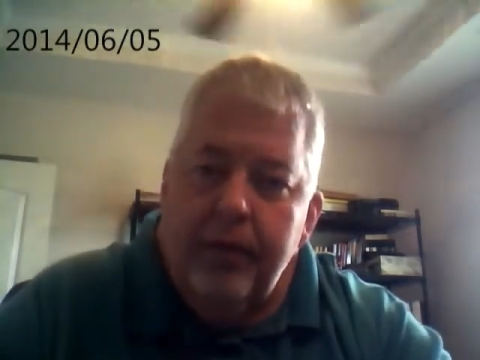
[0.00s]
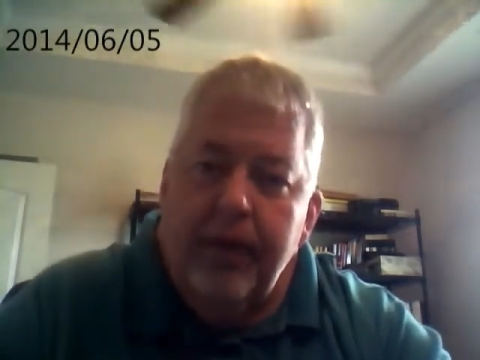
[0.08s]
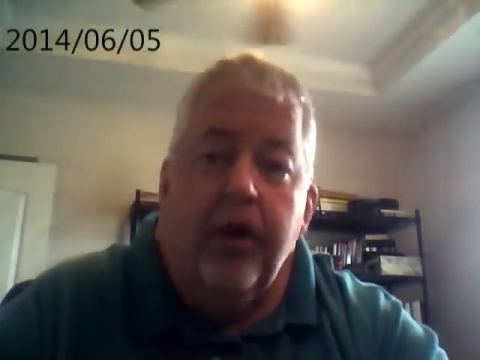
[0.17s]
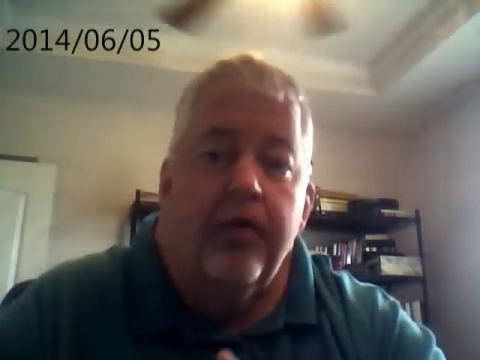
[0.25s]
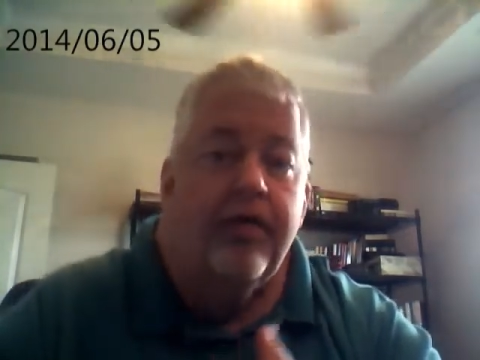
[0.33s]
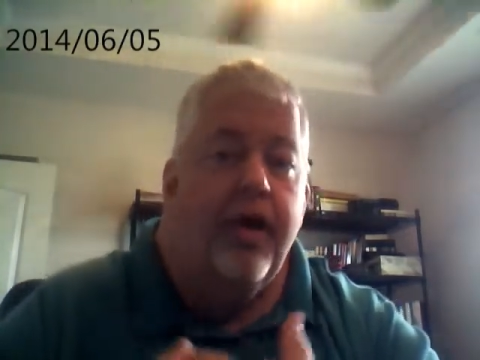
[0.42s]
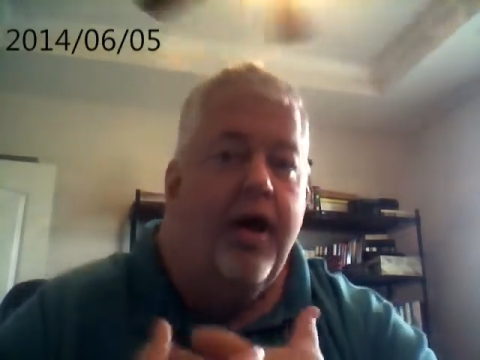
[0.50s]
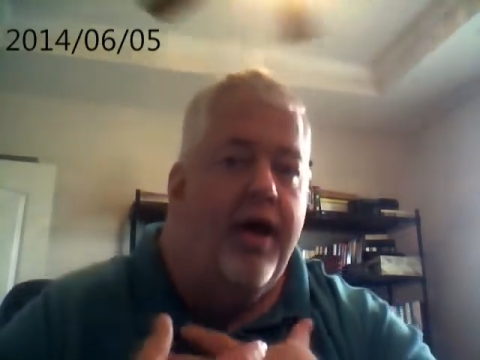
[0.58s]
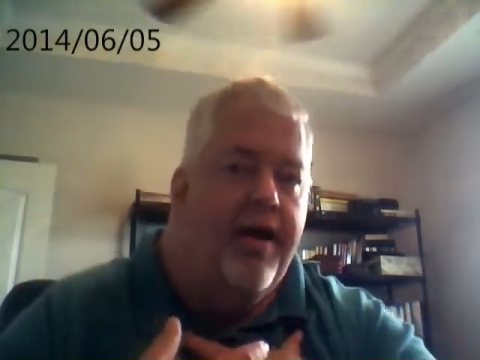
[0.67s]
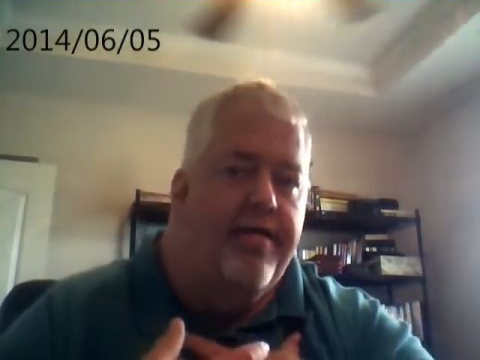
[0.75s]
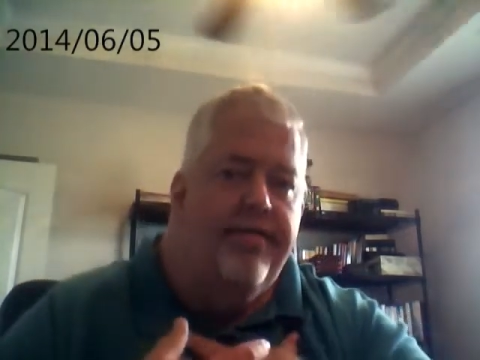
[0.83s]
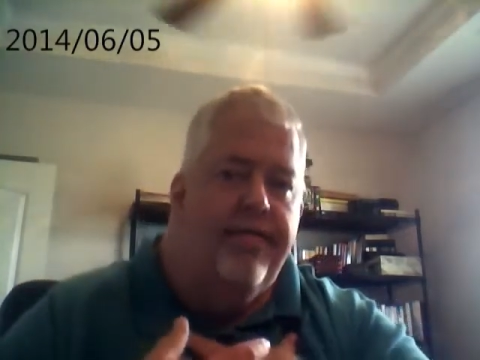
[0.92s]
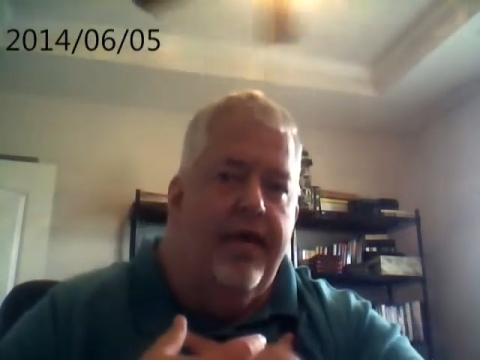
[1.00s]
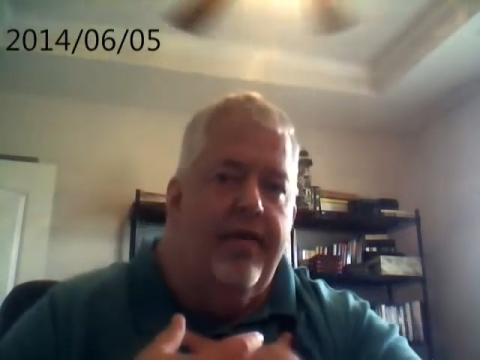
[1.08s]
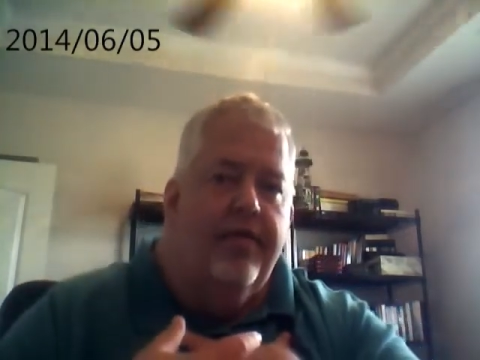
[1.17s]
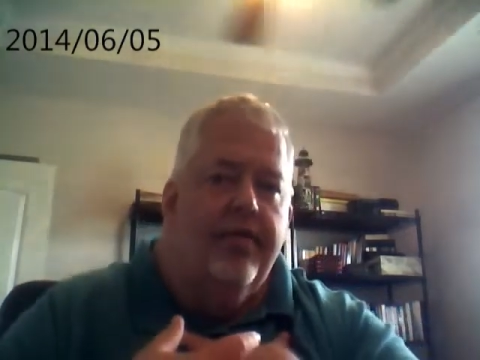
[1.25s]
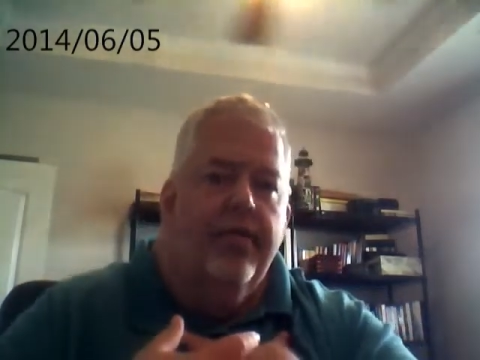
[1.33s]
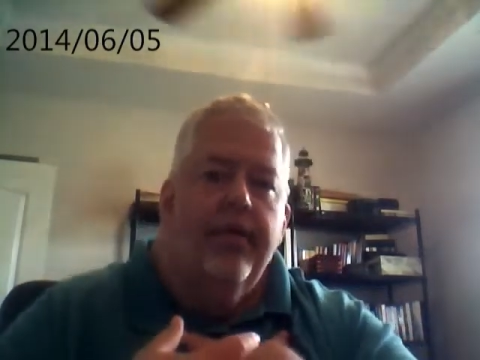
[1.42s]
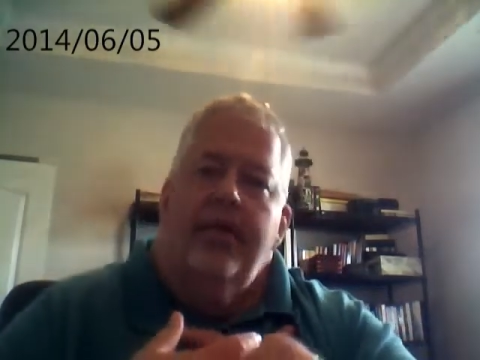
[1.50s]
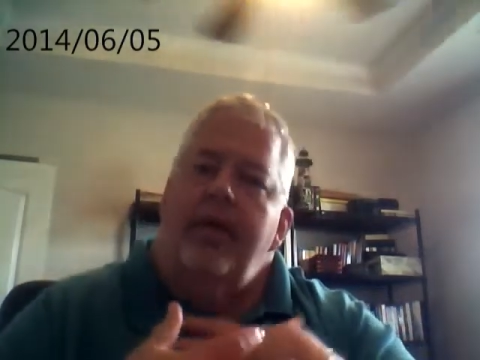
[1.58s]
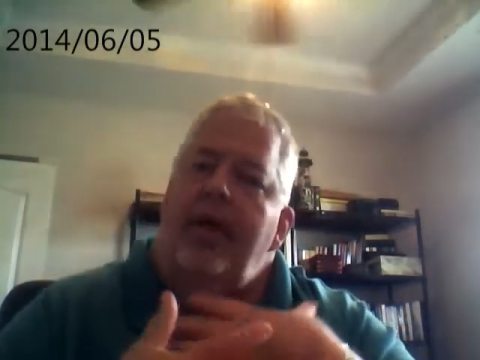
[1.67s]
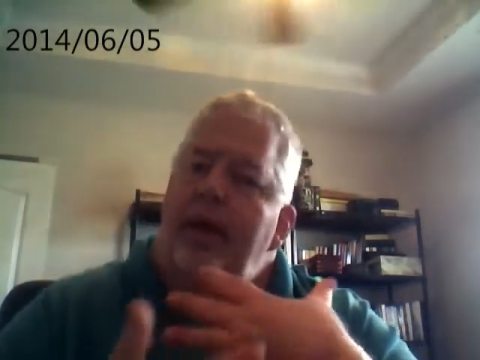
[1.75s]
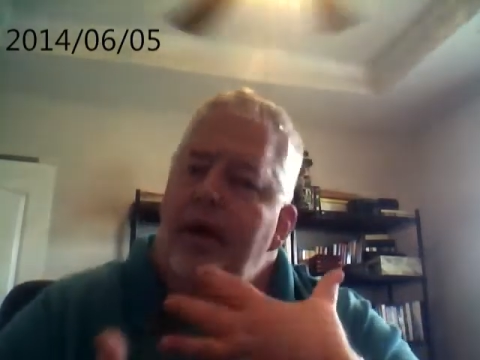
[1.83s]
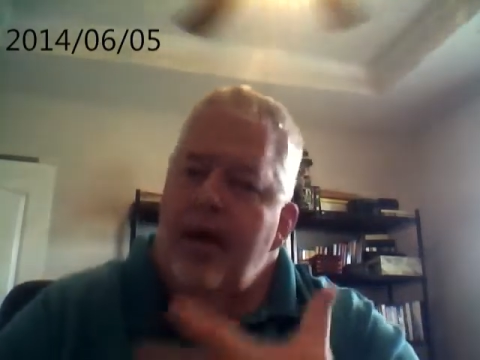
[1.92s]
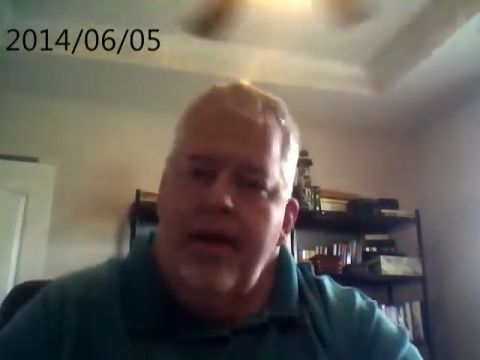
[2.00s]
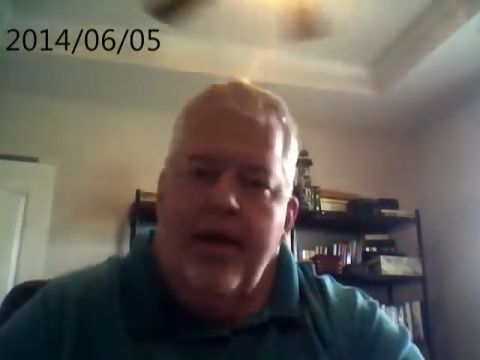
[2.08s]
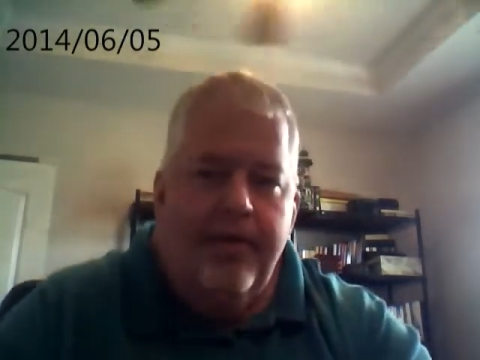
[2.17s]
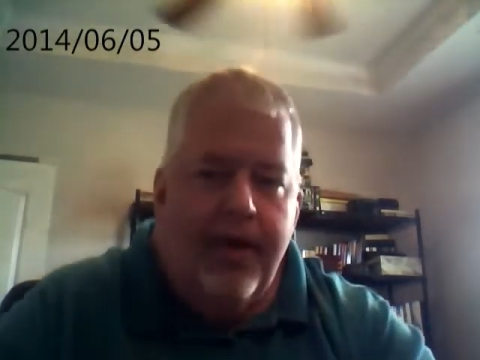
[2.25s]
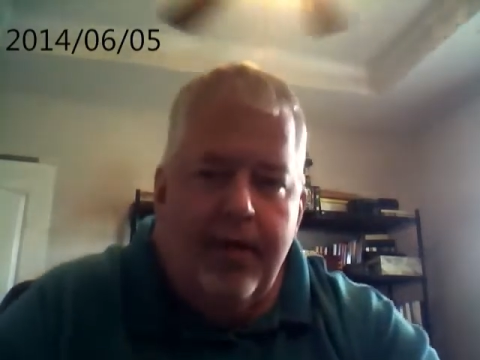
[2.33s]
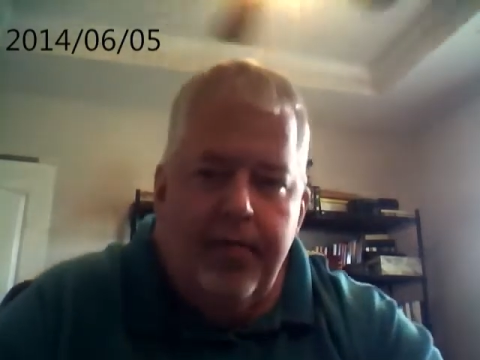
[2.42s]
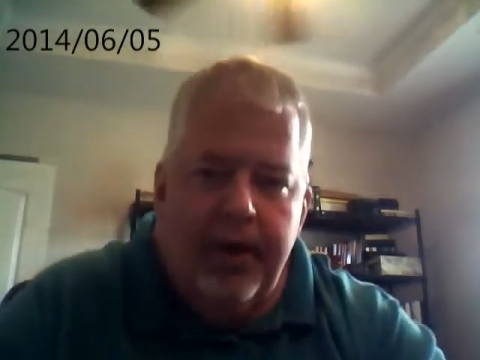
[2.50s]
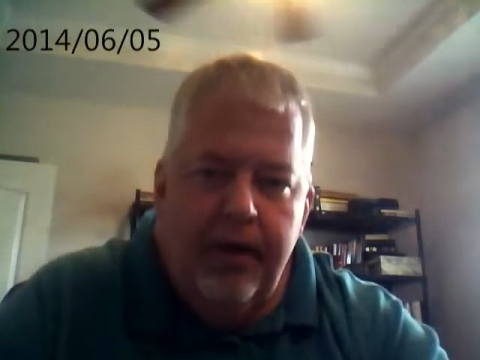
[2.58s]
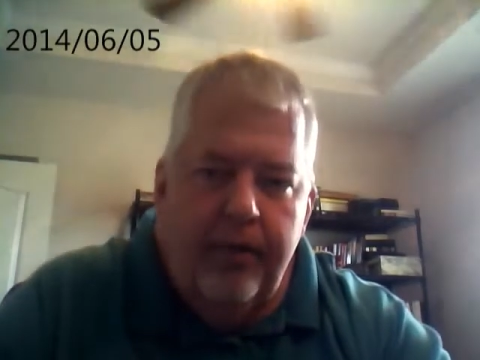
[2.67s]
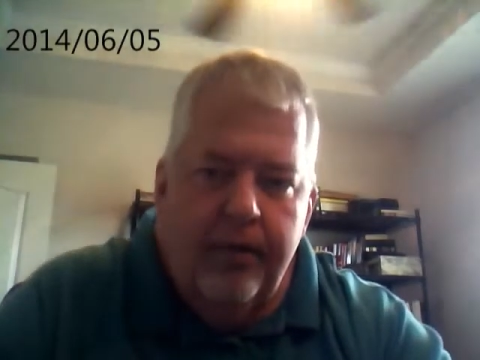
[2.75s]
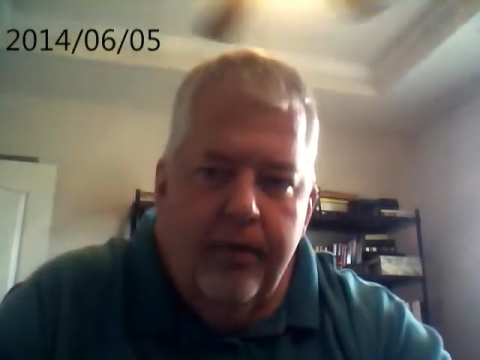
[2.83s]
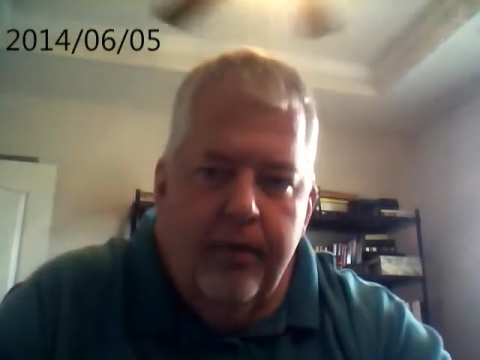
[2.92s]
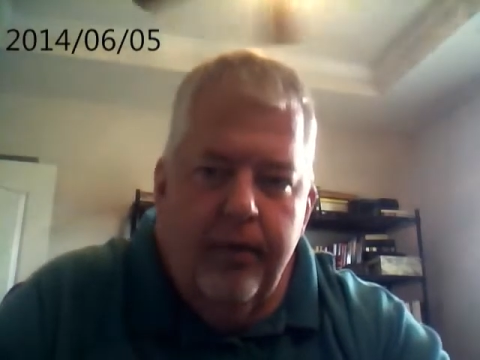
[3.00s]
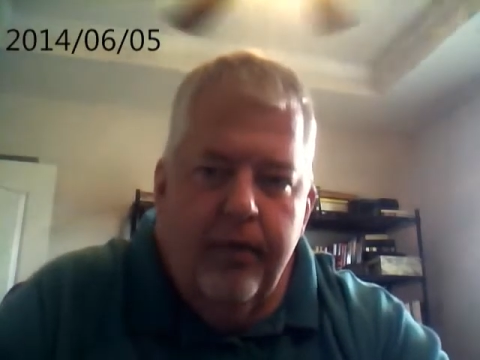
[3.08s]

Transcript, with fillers: because I have faith and I have diabetes.